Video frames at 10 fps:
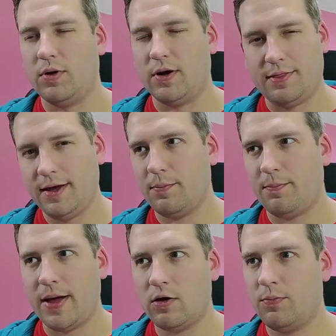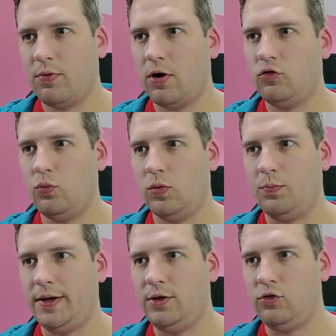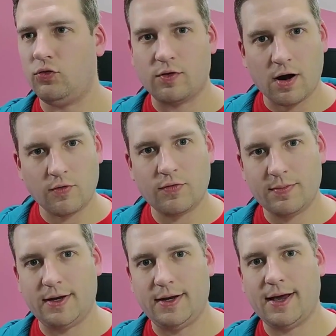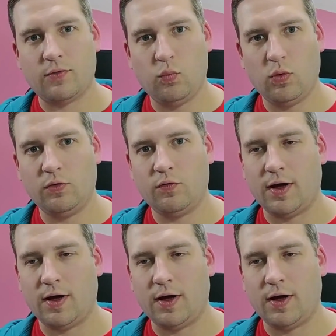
But I think a better approach would be to start from the DS1